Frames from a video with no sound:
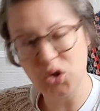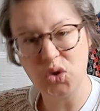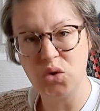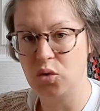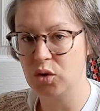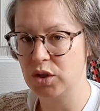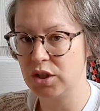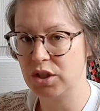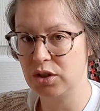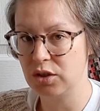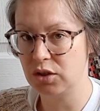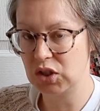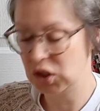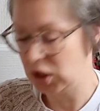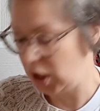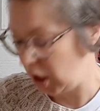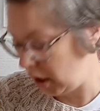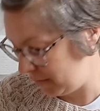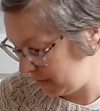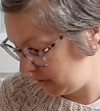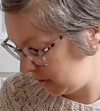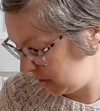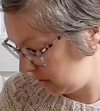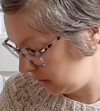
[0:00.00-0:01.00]
No, it's not
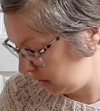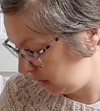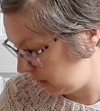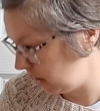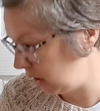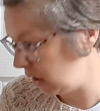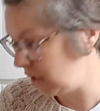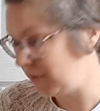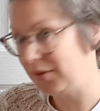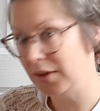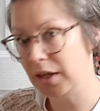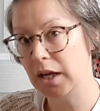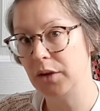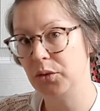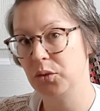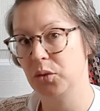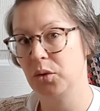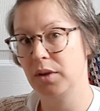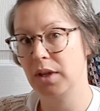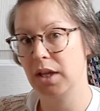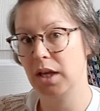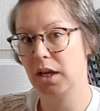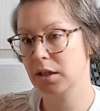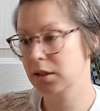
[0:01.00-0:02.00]
sari silk. Even I
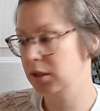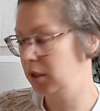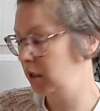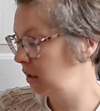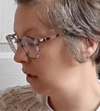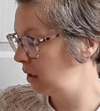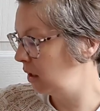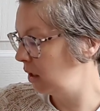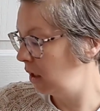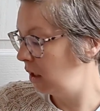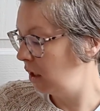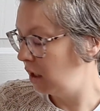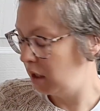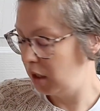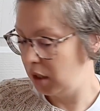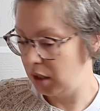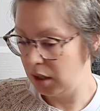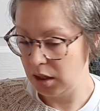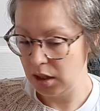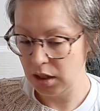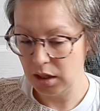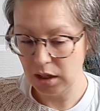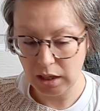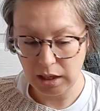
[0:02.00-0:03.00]
know that.
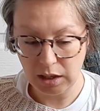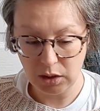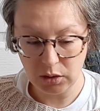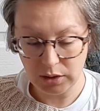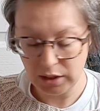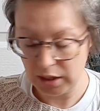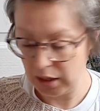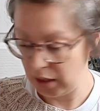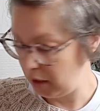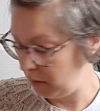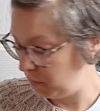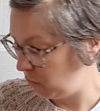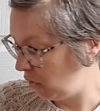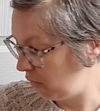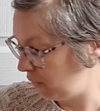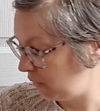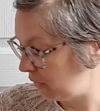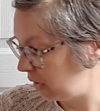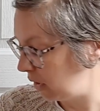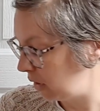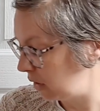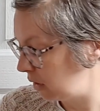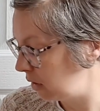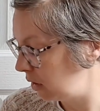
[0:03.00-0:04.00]
Okay, I'm
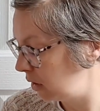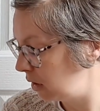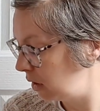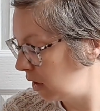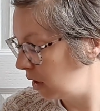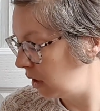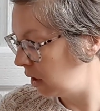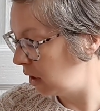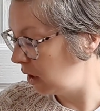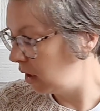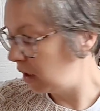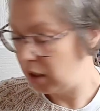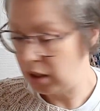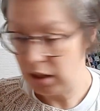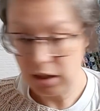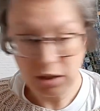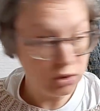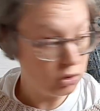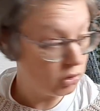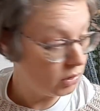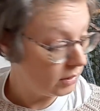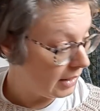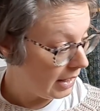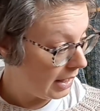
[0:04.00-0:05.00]
waffling.
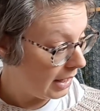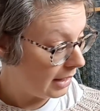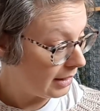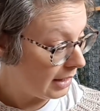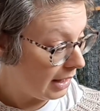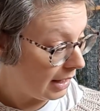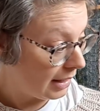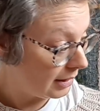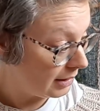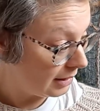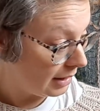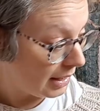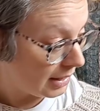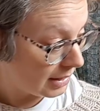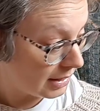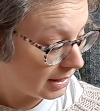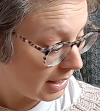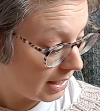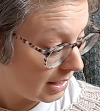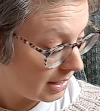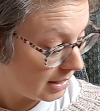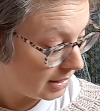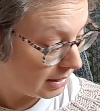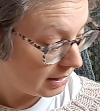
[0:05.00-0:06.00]
So that
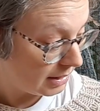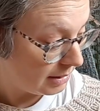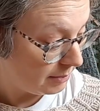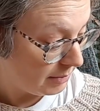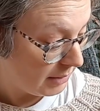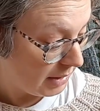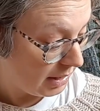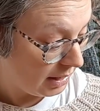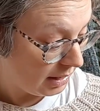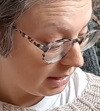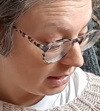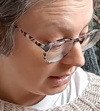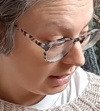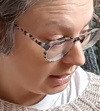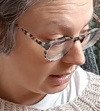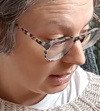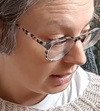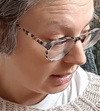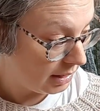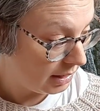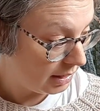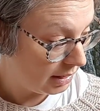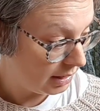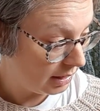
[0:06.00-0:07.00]
is
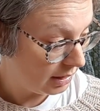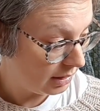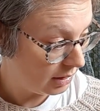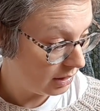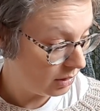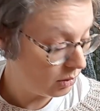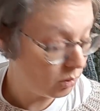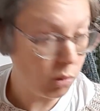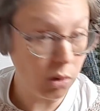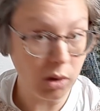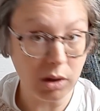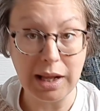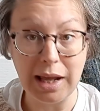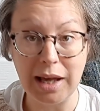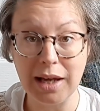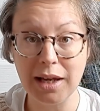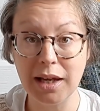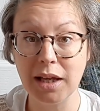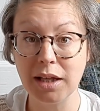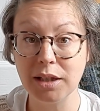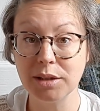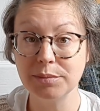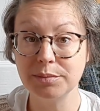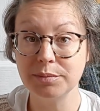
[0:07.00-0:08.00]
my wall
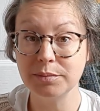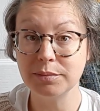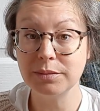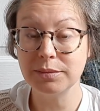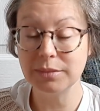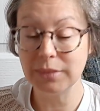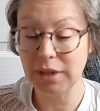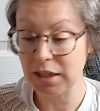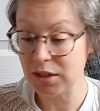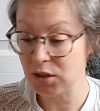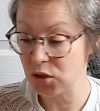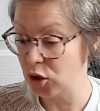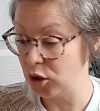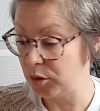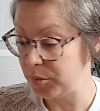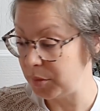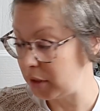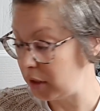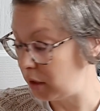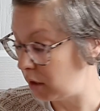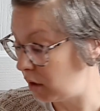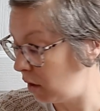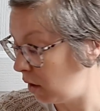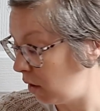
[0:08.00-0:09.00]
hanging. It's
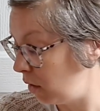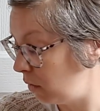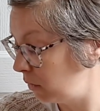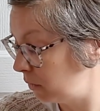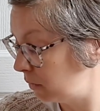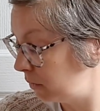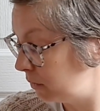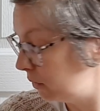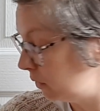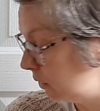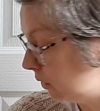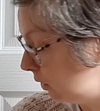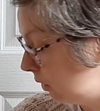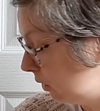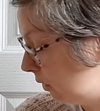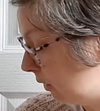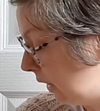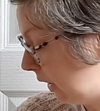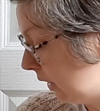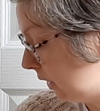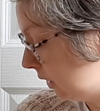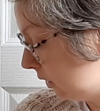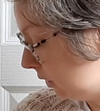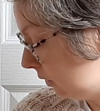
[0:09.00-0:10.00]
coming along. All
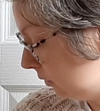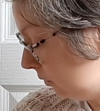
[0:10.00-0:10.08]
right.